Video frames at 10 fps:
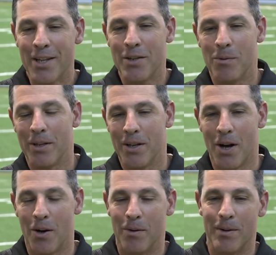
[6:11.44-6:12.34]
Well, you
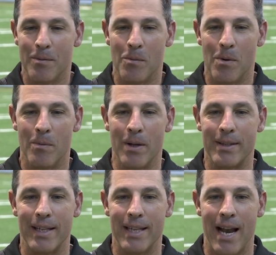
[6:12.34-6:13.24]
know, one
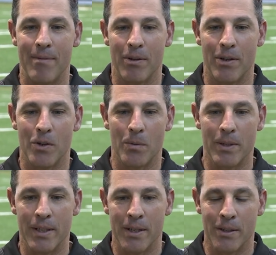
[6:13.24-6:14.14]
thing that I've learned over
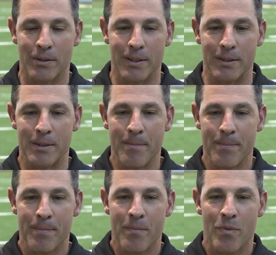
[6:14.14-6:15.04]
the years is,
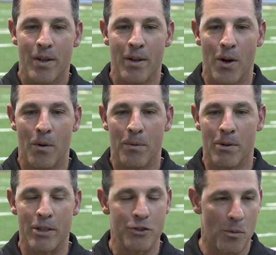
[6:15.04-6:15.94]
you know,
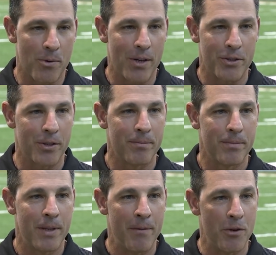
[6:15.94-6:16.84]
there is no pressure
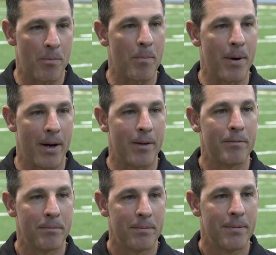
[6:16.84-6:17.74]
if you prepare.
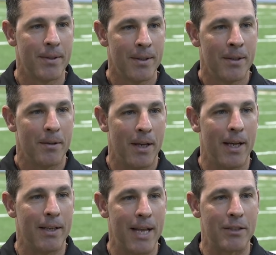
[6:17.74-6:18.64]

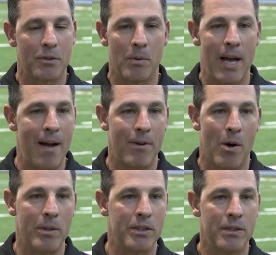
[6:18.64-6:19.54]
And that's the way I've
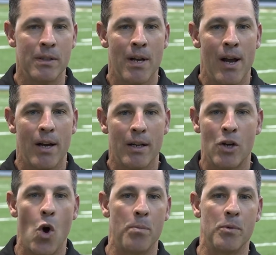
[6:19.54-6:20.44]
always
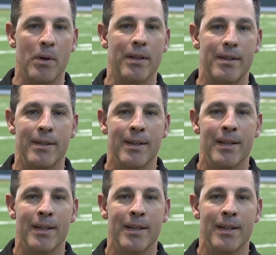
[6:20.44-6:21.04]
coped with